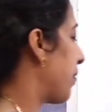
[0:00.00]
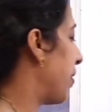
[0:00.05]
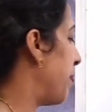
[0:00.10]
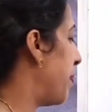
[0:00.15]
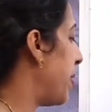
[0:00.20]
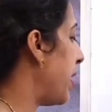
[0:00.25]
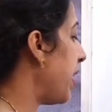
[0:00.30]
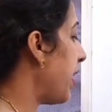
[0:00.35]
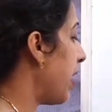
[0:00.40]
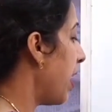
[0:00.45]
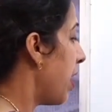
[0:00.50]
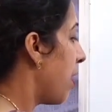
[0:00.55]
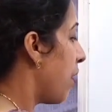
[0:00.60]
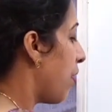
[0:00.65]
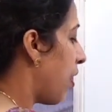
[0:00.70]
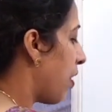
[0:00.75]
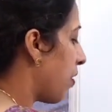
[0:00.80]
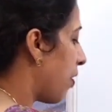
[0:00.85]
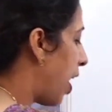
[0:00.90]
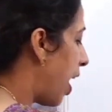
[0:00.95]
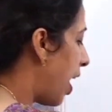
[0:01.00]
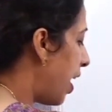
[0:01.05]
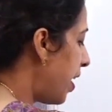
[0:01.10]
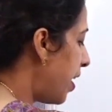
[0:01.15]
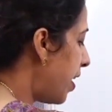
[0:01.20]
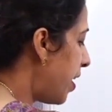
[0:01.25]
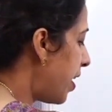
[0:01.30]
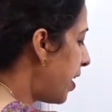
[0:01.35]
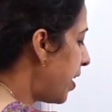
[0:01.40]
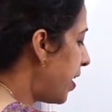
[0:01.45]
will be
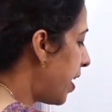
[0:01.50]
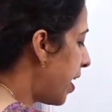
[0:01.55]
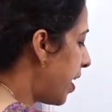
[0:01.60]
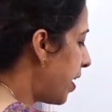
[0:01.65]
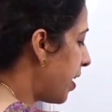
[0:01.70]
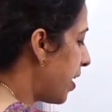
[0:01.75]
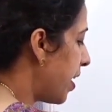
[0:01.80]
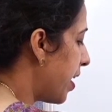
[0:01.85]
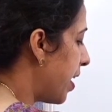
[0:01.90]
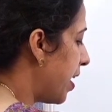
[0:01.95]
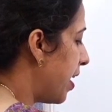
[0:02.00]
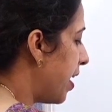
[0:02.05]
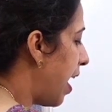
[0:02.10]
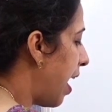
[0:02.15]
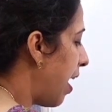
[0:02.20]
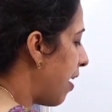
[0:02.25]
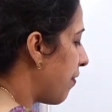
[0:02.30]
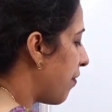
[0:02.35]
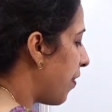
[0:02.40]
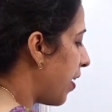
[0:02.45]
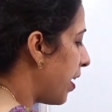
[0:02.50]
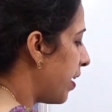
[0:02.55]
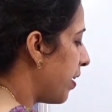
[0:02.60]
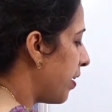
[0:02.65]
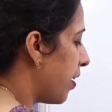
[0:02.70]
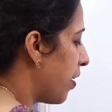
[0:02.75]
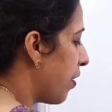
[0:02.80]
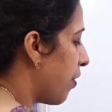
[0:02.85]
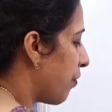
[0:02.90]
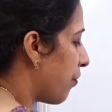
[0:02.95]

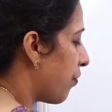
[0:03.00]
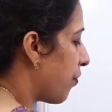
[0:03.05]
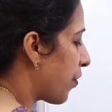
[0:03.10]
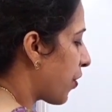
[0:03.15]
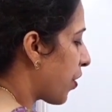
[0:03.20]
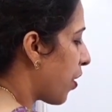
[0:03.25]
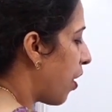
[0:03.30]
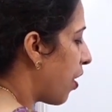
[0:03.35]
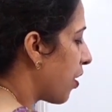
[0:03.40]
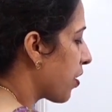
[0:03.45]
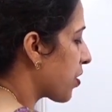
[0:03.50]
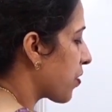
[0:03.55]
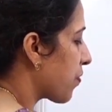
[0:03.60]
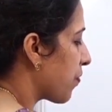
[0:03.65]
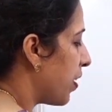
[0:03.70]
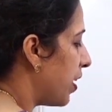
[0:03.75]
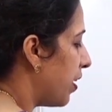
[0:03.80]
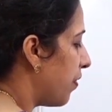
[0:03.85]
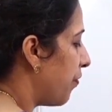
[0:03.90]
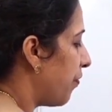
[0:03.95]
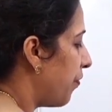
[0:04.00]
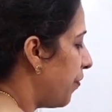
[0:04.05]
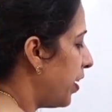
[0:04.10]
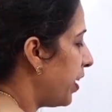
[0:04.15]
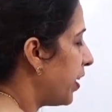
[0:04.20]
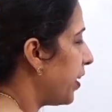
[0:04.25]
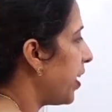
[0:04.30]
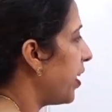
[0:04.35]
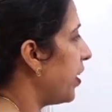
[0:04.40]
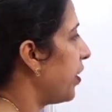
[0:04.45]
111 frogs will
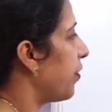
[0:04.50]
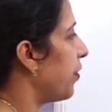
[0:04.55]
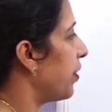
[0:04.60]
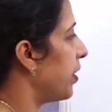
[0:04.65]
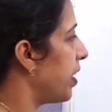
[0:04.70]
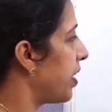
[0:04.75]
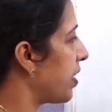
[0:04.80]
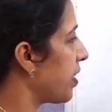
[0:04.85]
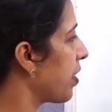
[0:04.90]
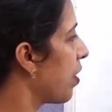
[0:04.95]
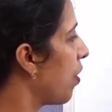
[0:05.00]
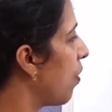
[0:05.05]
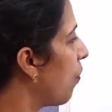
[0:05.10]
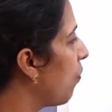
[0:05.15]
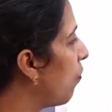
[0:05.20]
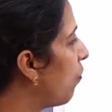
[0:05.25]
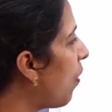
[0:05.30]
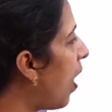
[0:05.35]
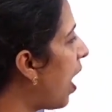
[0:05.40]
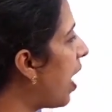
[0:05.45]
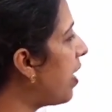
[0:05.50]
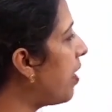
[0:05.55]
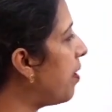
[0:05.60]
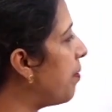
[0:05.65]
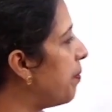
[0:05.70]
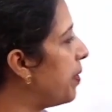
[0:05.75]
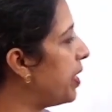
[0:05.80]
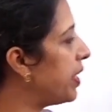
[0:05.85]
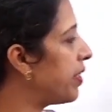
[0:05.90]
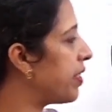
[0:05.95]
fit into this
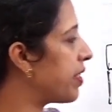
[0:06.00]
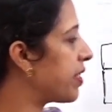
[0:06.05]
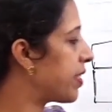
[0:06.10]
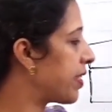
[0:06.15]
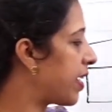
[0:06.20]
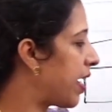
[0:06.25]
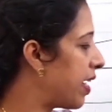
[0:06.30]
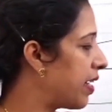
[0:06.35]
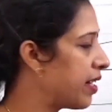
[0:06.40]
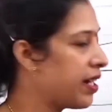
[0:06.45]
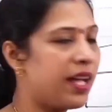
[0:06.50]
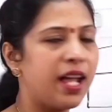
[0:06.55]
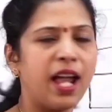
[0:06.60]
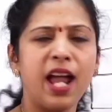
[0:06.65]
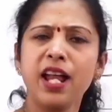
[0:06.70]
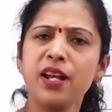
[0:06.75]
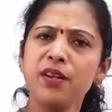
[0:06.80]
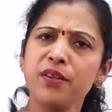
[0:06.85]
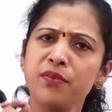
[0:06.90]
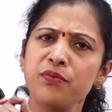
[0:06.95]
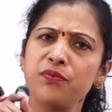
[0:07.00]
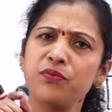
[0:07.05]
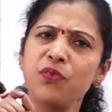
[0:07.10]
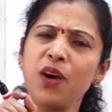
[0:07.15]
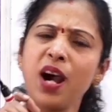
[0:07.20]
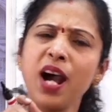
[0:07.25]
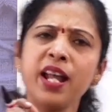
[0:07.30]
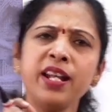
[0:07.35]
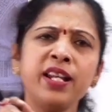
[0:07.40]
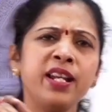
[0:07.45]
1 meter scale and
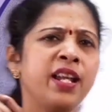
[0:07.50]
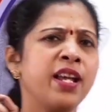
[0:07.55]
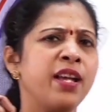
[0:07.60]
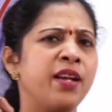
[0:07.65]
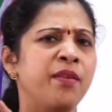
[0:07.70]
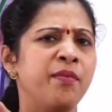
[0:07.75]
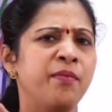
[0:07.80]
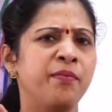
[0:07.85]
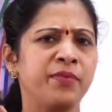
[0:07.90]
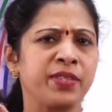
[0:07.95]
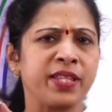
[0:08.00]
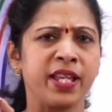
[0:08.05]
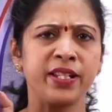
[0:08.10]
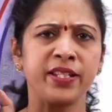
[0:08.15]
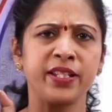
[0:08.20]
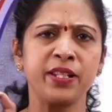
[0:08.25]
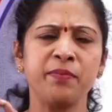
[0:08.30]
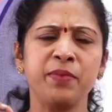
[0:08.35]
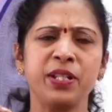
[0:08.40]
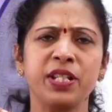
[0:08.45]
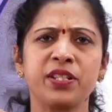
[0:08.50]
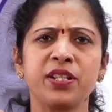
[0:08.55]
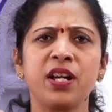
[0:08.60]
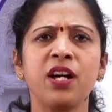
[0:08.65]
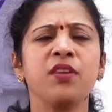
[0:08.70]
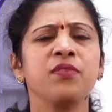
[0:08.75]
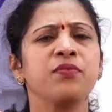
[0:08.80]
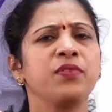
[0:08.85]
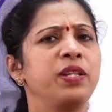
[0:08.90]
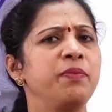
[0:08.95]
1 centimeter
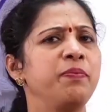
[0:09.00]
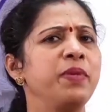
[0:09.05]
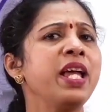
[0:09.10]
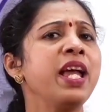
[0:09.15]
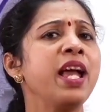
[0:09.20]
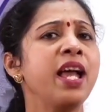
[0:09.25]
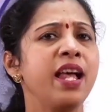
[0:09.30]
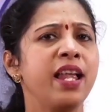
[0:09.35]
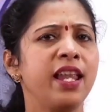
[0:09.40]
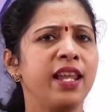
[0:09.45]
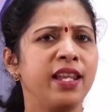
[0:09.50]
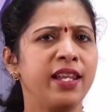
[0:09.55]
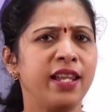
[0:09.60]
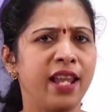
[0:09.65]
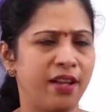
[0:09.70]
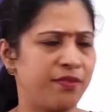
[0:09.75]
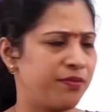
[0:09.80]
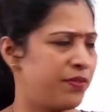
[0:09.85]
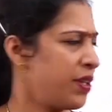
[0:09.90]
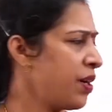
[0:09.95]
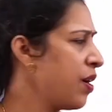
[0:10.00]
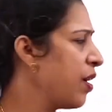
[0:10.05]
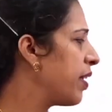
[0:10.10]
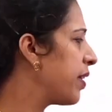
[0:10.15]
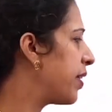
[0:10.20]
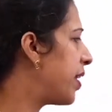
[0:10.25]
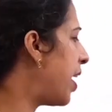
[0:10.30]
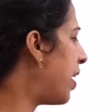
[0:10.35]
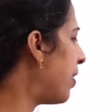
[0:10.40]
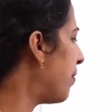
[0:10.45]
will be left.
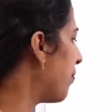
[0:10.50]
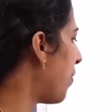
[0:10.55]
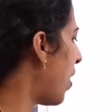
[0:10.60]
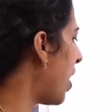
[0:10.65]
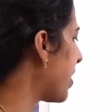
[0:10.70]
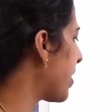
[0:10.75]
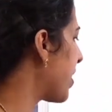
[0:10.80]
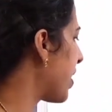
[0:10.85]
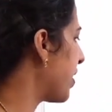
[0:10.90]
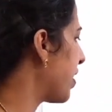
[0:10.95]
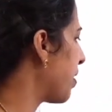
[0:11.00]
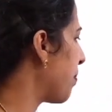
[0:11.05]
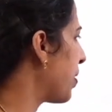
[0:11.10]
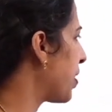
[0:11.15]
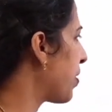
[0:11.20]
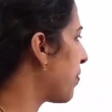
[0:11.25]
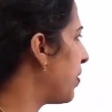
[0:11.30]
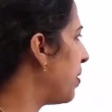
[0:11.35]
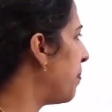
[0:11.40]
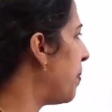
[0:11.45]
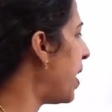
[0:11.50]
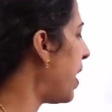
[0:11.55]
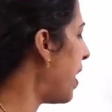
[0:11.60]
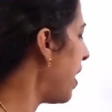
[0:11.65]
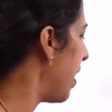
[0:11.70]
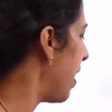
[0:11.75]
Then 1 centimeter will be